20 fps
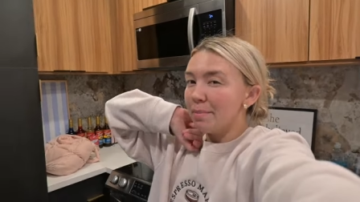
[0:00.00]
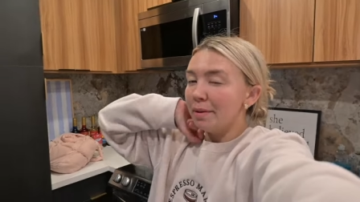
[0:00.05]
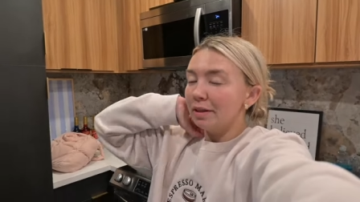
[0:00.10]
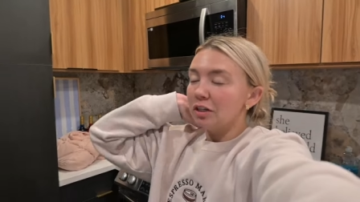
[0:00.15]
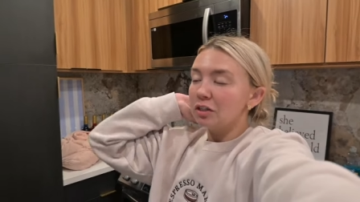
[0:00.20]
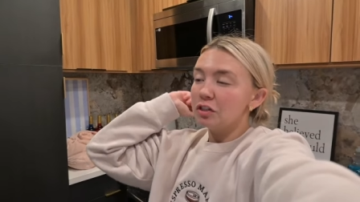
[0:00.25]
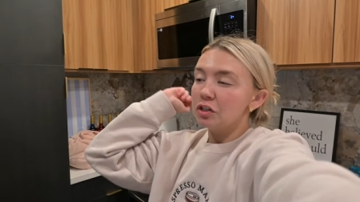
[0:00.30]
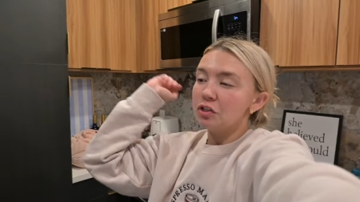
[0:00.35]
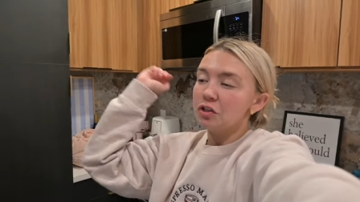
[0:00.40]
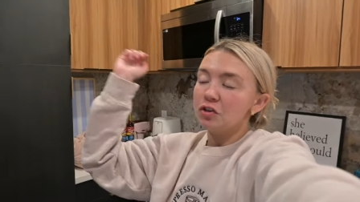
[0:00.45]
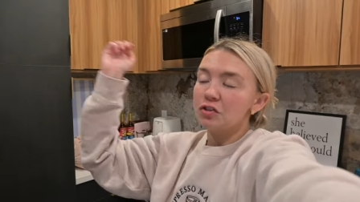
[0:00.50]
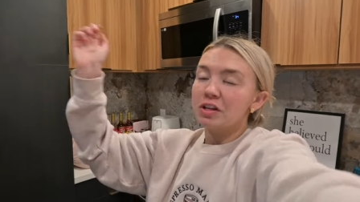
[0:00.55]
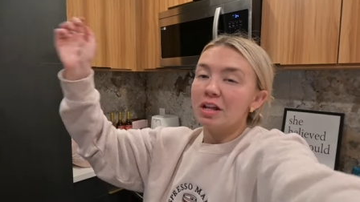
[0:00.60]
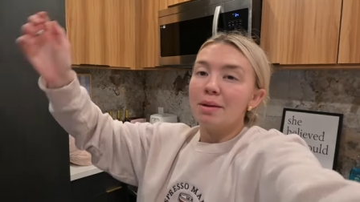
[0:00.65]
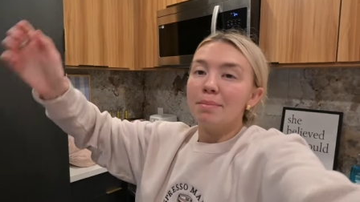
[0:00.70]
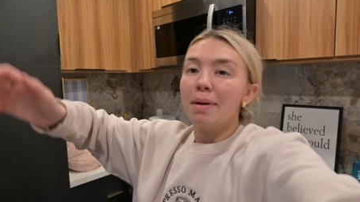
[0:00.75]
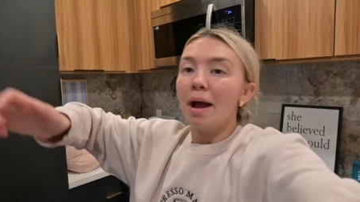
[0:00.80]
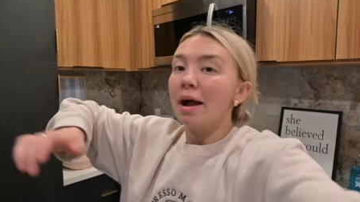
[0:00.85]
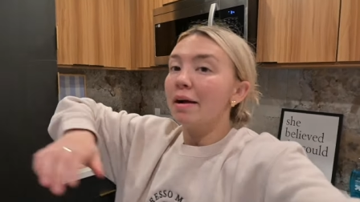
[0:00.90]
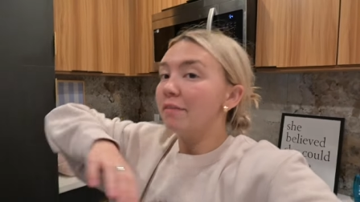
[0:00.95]
My little sister's
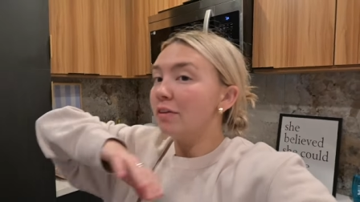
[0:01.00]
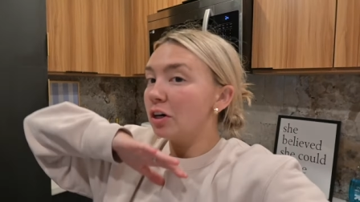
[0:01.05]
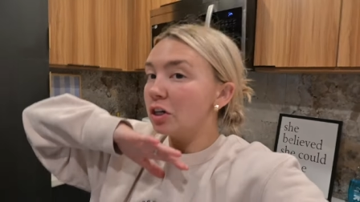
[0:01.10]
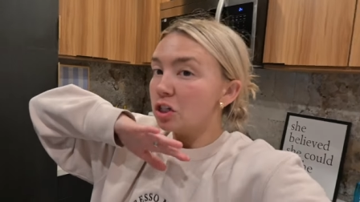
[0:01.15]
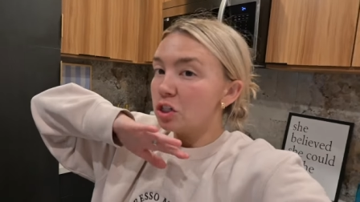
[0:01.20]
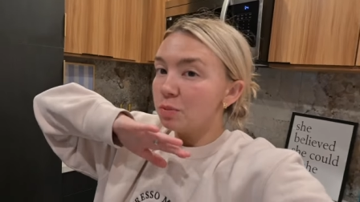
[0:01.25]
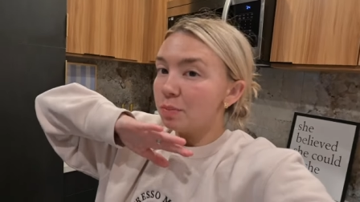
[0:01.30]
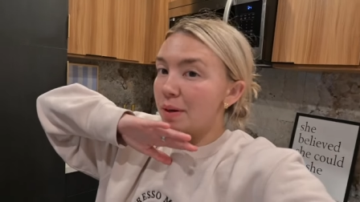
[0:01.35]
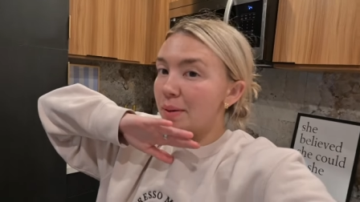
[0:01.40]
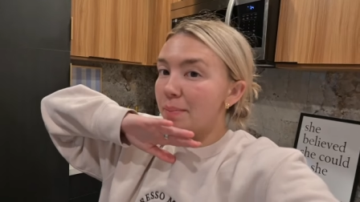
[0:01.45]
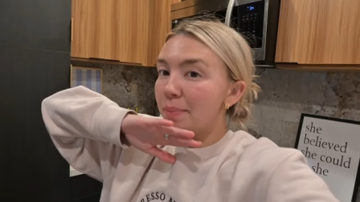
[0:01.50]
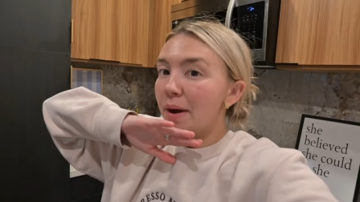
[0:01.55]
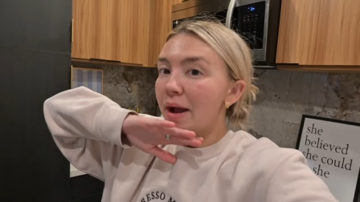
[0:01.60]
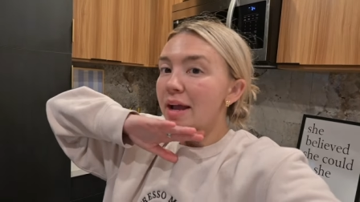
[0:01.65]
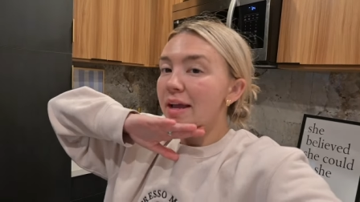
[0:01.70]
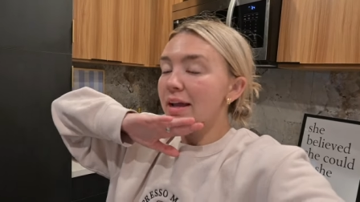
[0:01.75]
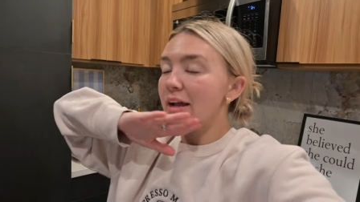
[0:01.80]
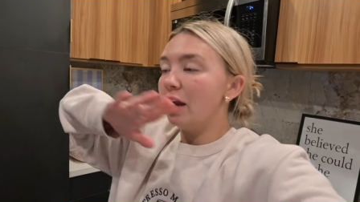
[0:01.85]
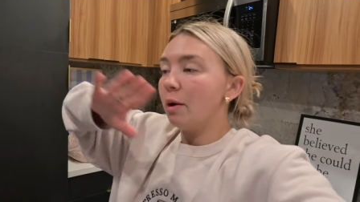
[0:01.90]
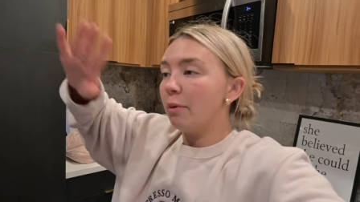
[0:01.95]
getting back for her spring
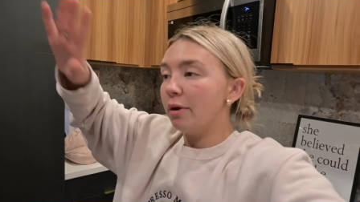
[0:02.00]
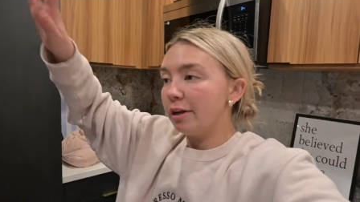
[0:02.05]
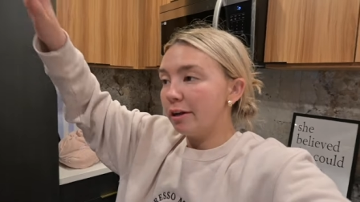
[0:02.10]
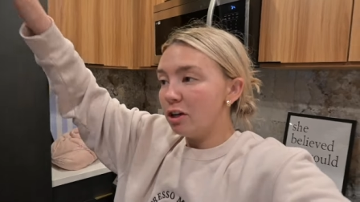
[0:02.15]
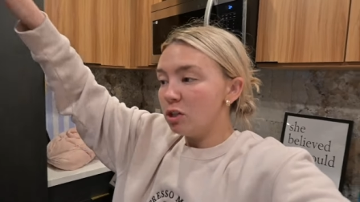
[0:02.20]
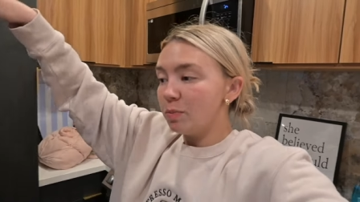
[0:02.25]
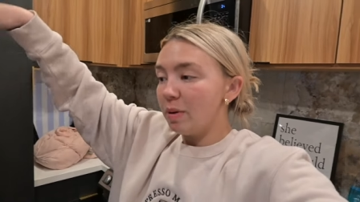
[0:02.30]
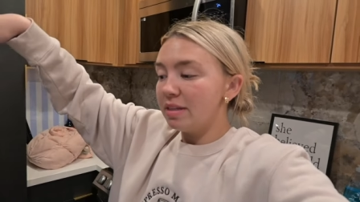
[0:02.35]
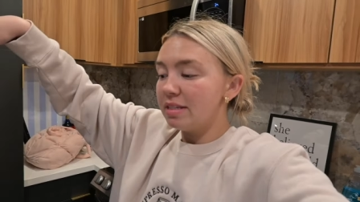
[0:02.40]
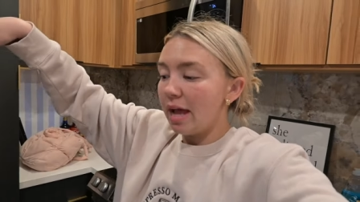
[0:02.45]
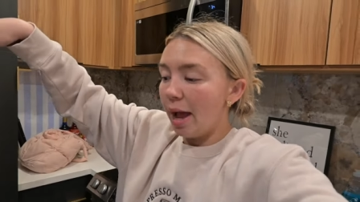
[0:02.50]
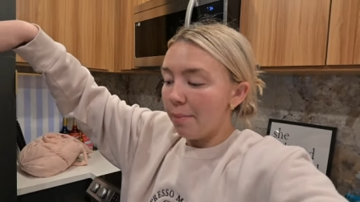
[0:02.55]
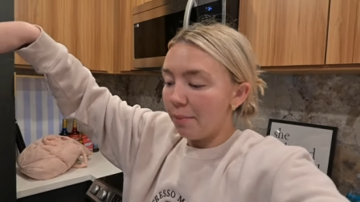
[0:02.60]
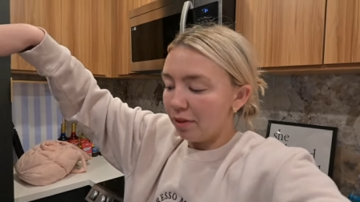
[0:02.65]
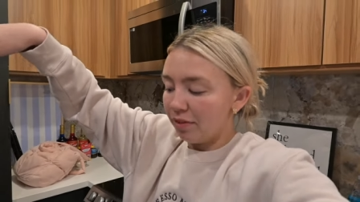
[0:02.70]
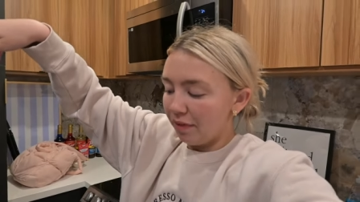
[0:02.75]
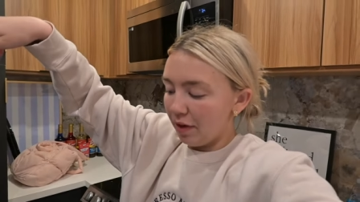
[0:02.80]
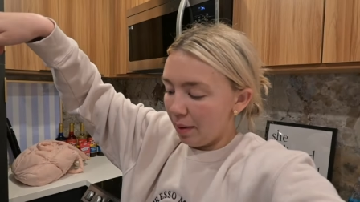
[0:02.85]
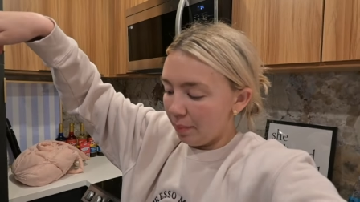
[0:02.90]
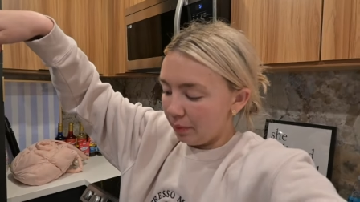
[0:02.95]
break and I wanna go spend time
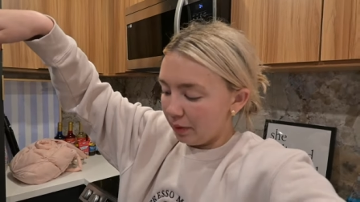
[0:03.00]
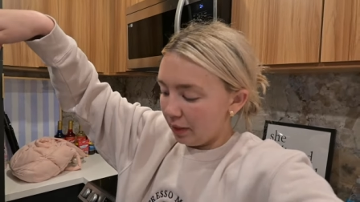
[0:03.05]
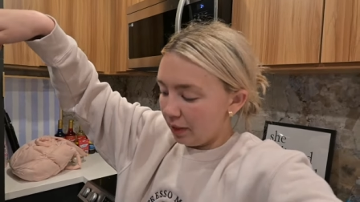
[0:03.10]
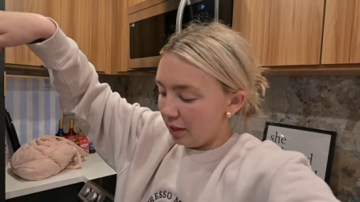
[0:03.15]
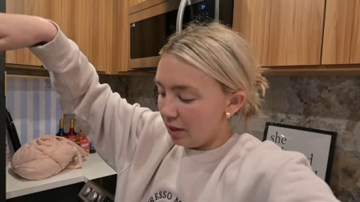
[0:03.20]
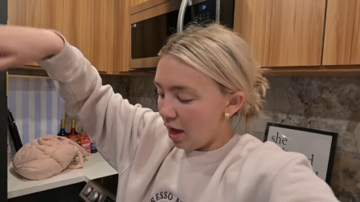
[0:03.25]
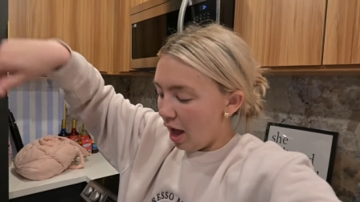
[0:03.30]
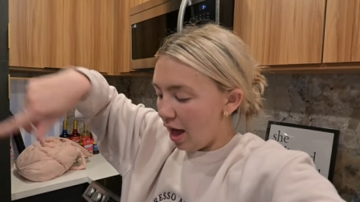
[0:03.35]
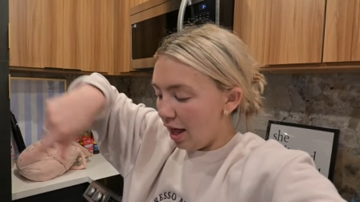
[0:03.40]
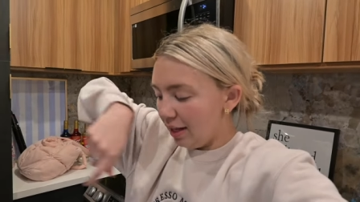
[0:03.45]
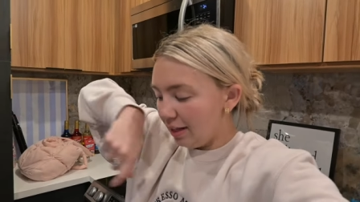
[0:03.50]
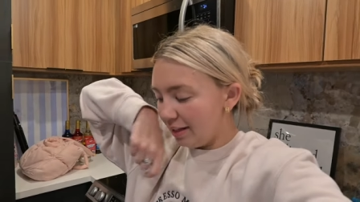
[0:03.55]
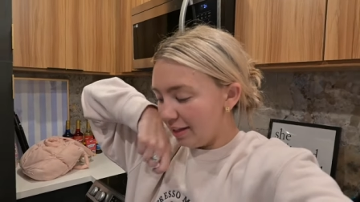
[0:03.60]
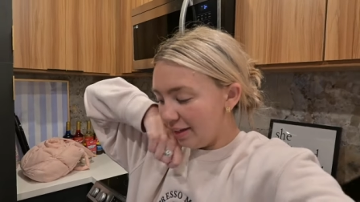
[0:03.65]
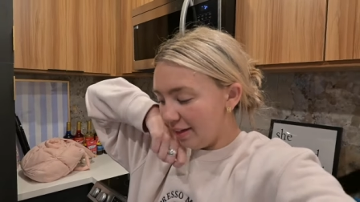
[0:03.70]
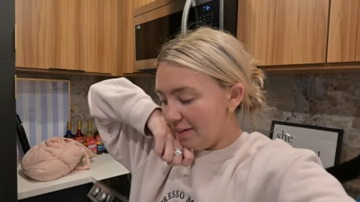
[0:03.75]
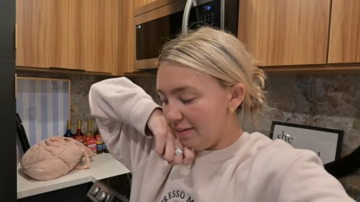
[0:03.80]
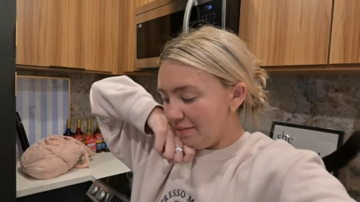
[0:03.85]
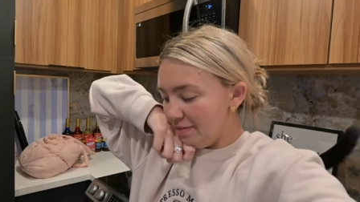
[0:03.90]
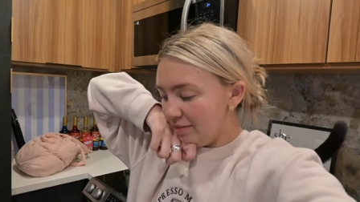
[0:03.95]
with family.
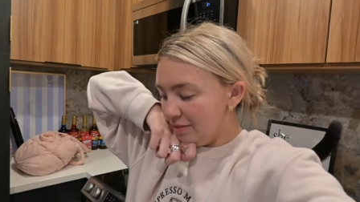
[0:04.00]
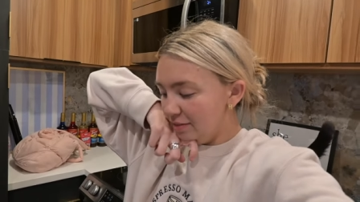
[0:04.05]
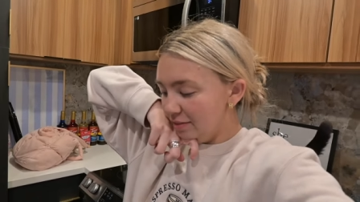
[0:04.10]
Ollie,